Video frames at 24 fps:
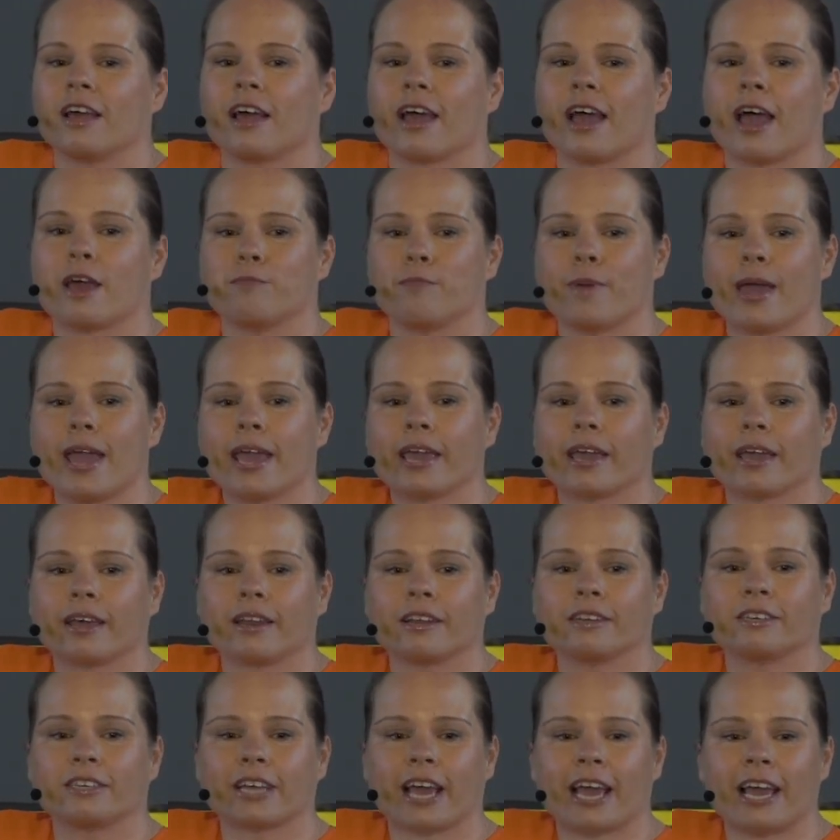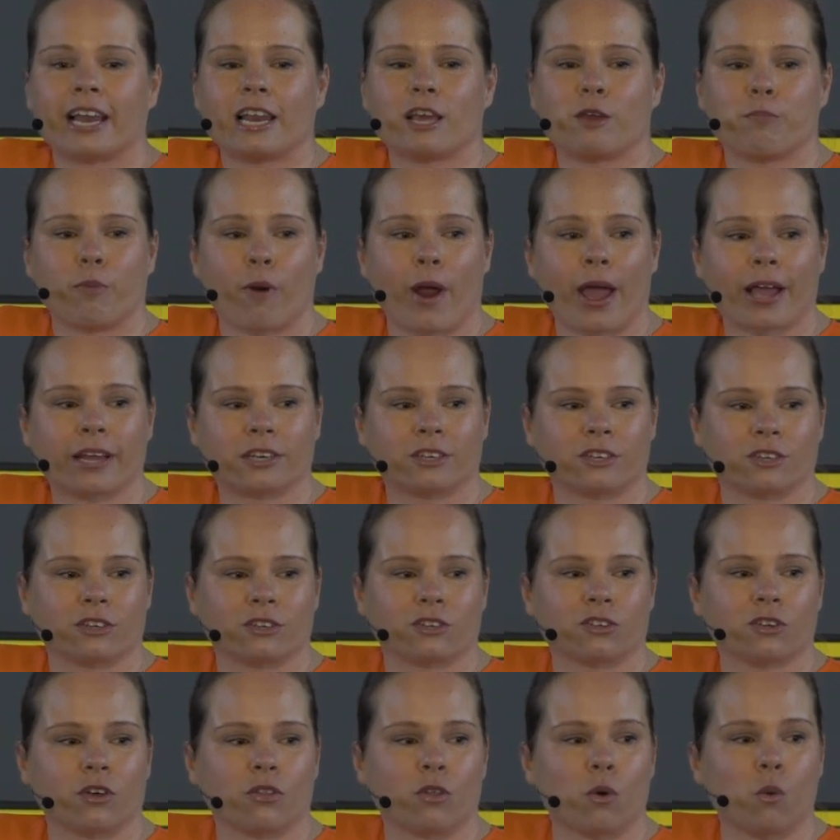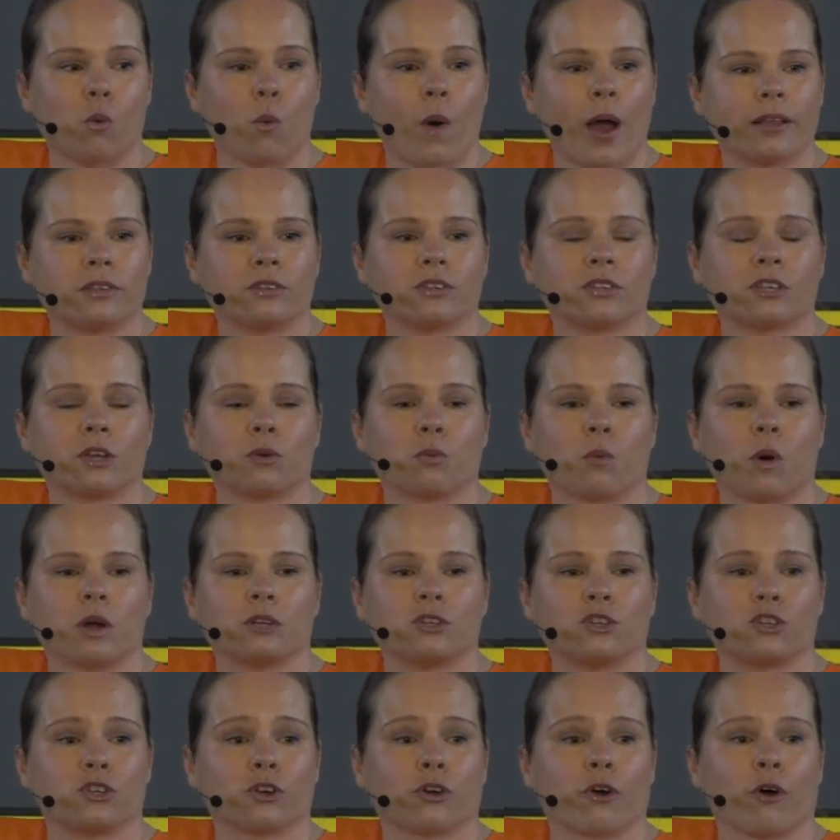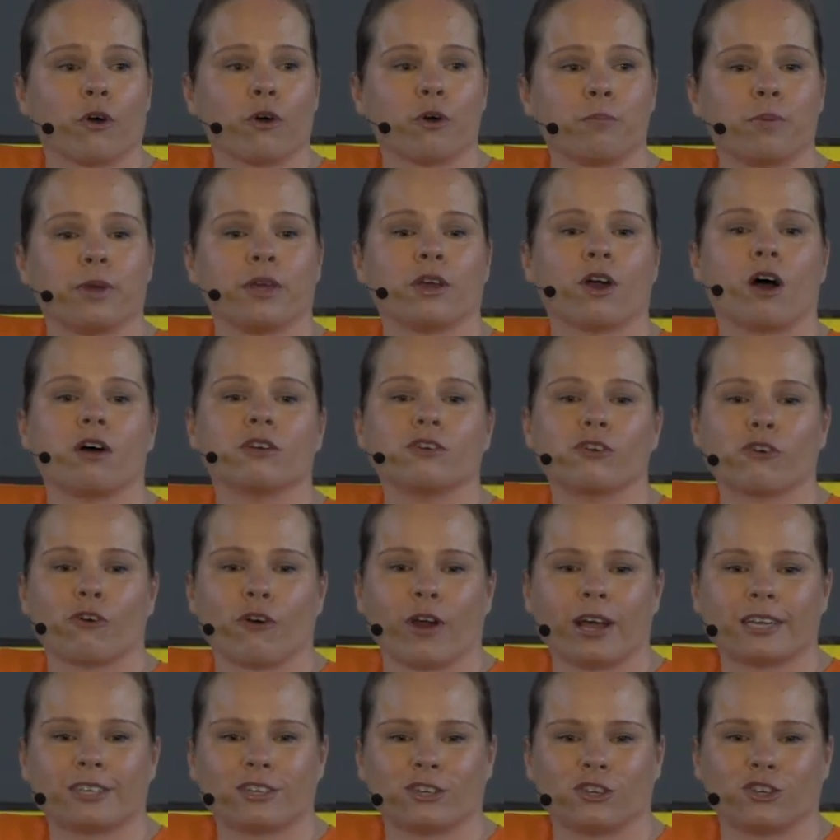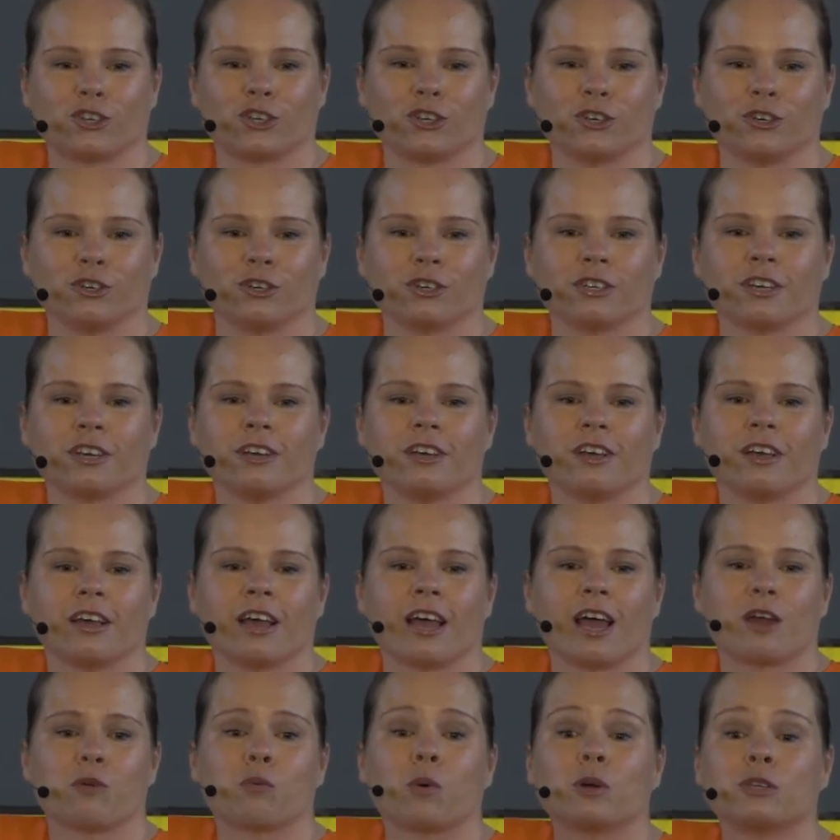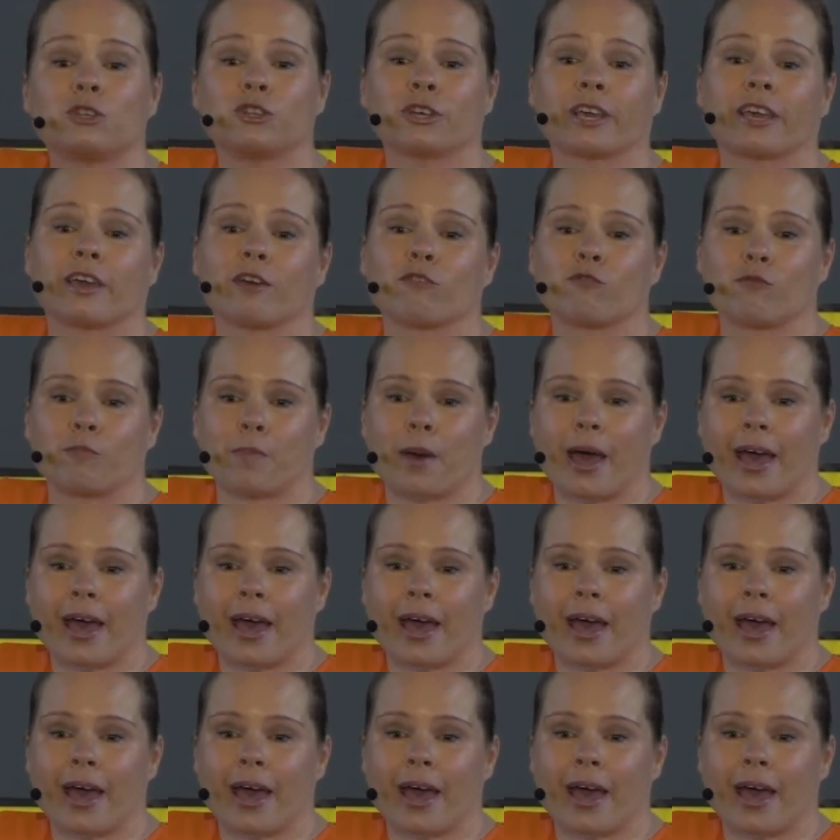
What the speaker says: and make it a daily practice are the ones that want to go beyond gratitude and want to give